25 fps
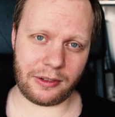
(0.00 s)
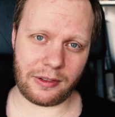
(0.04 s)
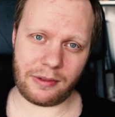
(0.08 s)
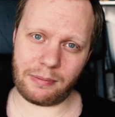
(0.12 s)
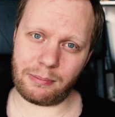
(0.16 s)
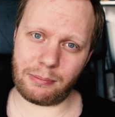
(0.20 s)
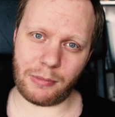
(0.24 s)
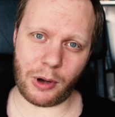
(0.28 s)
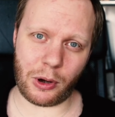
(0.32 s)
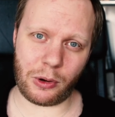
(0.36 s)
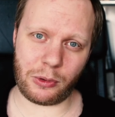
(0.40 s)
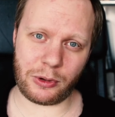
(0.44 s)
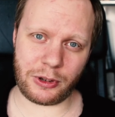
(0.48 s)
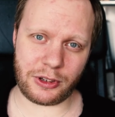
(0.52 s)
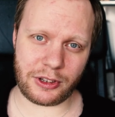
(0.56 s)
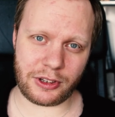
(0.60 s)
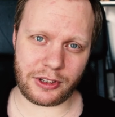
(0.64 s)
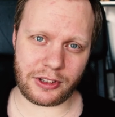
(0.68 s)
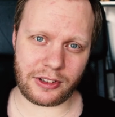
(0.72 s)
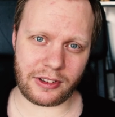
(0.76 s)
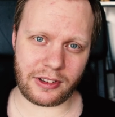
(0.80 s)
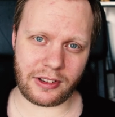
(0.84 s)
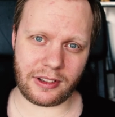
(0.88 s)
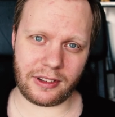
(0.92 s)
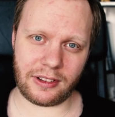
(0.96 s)

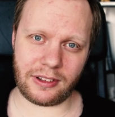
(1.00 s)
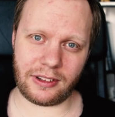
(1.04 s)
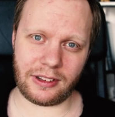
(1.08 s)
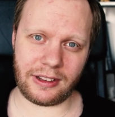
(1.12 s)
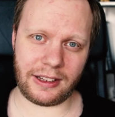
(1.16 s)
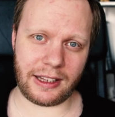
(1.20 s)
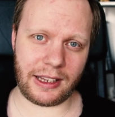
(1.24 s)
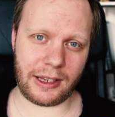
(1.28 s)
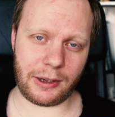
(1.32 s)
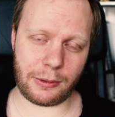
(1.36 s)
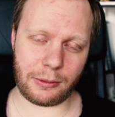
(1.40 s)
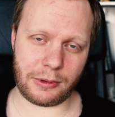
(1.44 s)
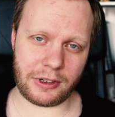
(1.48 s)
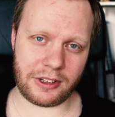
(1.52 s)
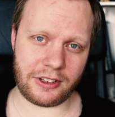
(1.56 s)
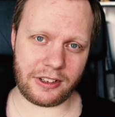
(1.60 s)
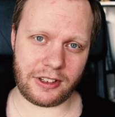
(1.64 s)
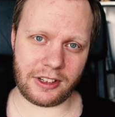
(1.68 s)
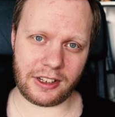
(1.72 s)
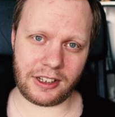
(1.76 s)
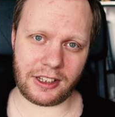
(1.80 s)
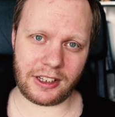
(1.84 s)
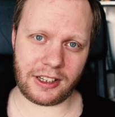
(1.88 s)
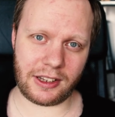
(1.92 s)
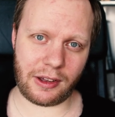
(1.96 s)
most
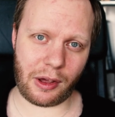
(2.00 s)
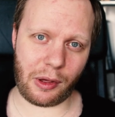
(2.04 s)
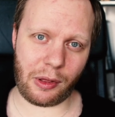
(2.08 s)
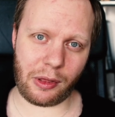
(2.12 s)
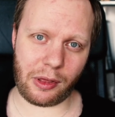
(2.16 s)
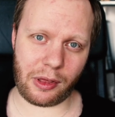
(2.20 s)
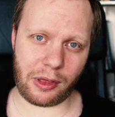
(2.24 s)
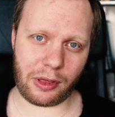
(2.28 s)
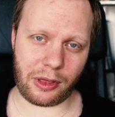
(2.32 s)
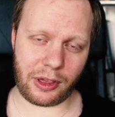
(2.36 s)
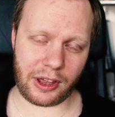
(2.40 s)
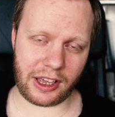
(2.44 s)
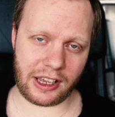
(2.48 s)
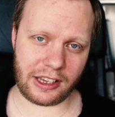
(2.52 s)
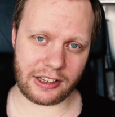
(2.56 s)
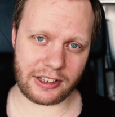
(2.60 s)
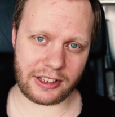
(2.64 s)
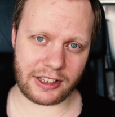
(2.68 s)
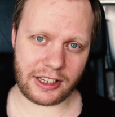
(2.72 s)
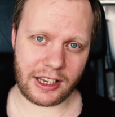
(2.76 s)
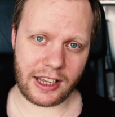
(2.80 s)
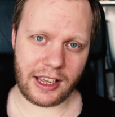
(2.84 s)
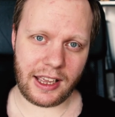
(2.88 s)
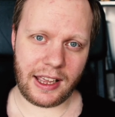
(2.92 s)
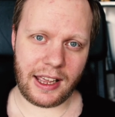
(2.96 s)
linguistic
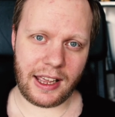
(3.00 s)
things.